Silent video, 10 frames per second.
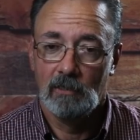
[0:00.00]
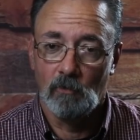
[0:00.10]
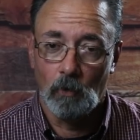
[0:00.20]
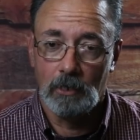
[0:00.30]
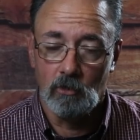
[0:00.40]

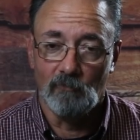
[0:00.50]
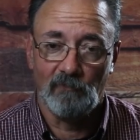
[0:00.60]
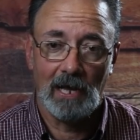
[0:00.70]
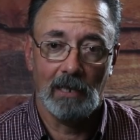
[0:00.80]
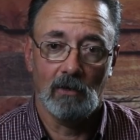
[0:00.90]
the one you
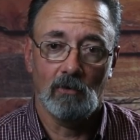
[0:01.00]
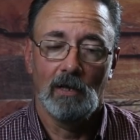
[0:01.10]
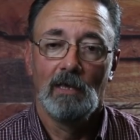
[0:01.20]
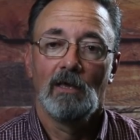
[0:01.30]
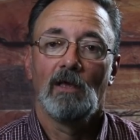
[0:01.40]

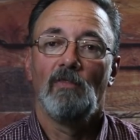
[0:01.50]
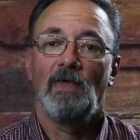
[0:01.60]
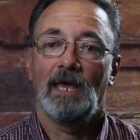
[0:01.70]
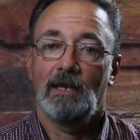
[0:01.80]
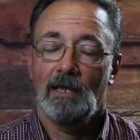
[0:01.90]
follow,
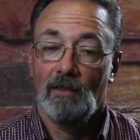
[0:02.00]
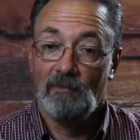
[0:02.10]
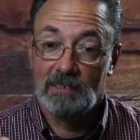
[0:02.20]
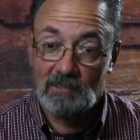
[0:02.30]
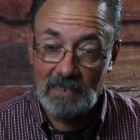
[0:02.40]
then
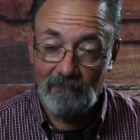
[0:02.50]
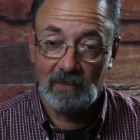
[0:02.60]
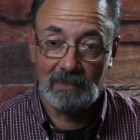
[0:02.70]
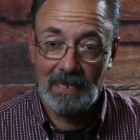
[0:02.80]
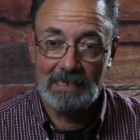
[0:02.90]
the
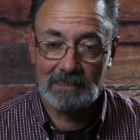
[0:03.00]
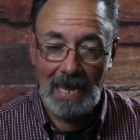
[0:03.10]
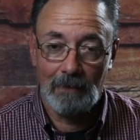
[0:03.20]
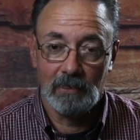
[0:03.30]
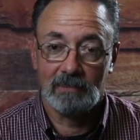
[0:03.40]
seventh day
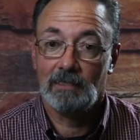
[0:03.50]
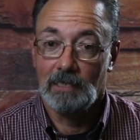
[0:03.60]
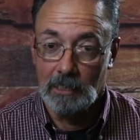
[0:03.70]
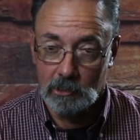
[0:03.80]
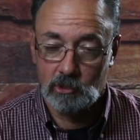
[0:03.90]
Sabbath
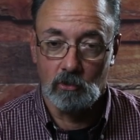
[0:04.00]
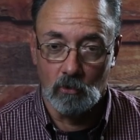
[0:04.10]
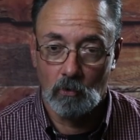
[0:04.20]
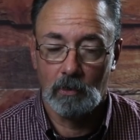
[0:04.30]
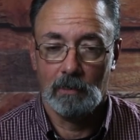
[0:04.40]
is
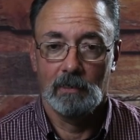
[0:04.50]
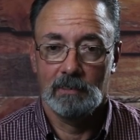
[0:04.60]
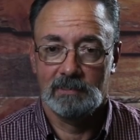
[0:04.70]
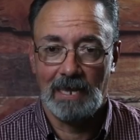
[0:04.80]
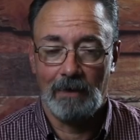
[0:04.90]
your
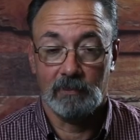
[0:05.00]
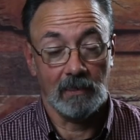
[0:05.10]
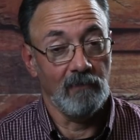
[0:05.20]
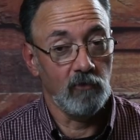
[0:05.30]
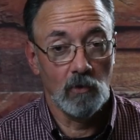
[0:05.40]
Sabbath.
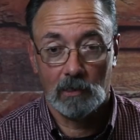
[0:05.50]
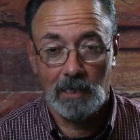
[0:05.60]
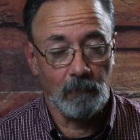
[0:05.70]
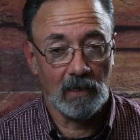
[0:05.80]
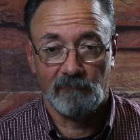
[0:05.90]
And if you are
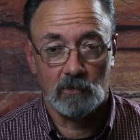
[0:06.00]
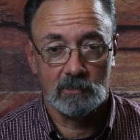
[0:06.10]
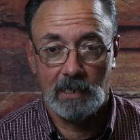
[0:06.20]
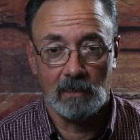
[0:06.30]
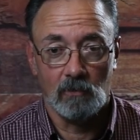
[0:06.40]
keeping a
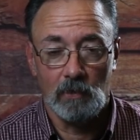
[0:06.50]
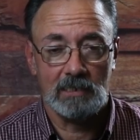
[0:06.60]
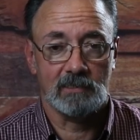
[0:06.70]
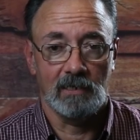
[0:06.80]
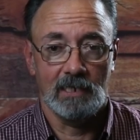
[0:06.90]
first day of the
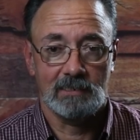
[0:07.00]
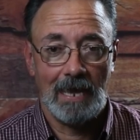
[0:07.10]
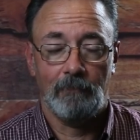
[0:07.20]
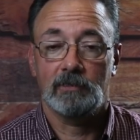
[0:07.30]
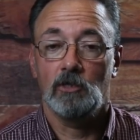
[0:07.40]
week, Sunday,
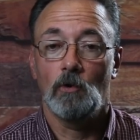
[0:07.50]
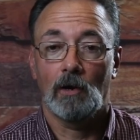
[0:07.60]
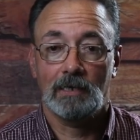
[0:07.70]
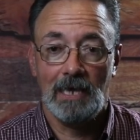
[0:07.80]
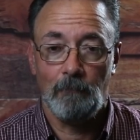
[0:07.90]
Sabbath, you
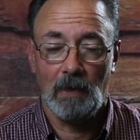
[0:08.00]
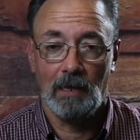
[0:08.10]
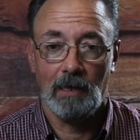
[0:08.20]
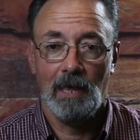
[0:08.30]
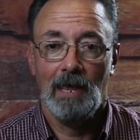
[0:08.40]
are
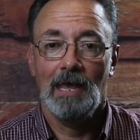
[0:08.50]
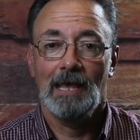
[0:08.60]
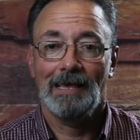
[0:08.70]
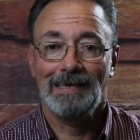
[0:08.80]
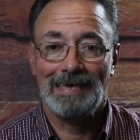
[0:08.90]
keeping
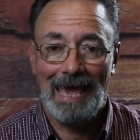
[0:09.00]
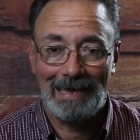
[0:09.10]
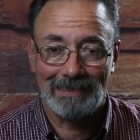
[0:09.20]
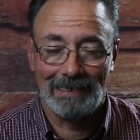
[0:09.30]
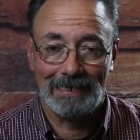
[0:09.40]

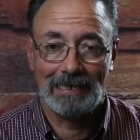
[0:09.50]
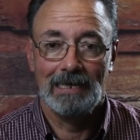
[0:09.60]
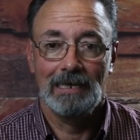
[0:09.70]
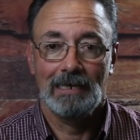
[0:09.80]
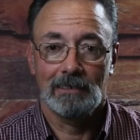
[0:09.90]
Catholic
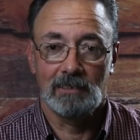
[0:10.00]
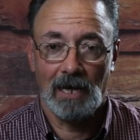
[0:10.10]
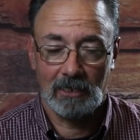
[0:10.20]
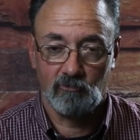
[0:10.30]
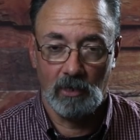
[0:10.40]

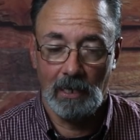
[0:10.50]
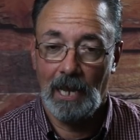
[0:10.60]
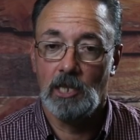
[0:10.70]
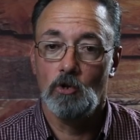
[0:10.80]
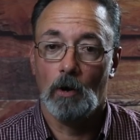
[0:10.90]
doctrine,
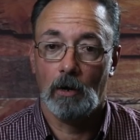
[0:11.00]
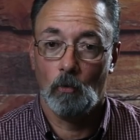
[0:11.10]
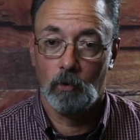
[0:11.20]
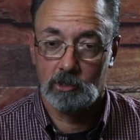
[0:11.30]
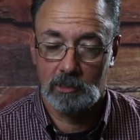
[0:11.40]
and you
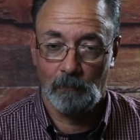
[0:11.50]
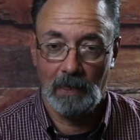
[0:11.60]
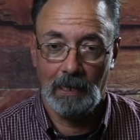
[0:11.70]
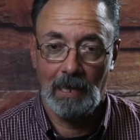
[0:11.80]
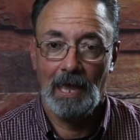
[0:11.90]
are
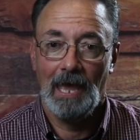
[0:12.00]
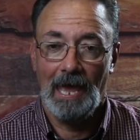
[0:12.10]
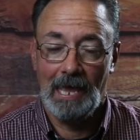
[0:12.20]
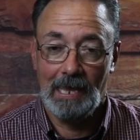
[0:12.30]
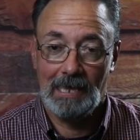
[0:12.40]
worshiping
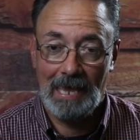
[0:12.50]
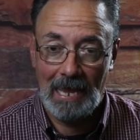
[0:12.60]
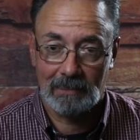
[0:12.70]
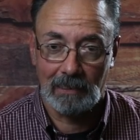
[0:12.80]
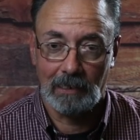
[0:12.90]
a
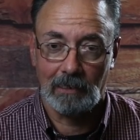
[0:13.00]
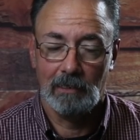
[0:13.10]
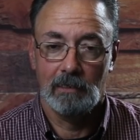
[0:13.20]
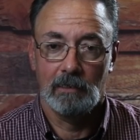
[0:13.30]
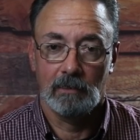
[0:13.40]

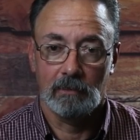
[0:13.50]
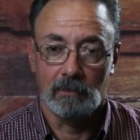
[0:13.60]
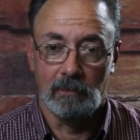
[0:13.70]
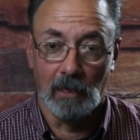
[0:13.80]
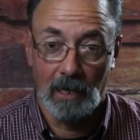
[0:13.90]
Catholic
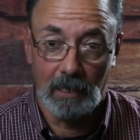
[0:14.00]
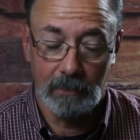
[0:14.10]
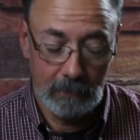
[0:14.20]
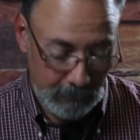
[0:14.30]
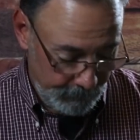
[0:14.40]

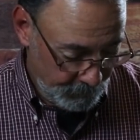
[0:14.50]
God.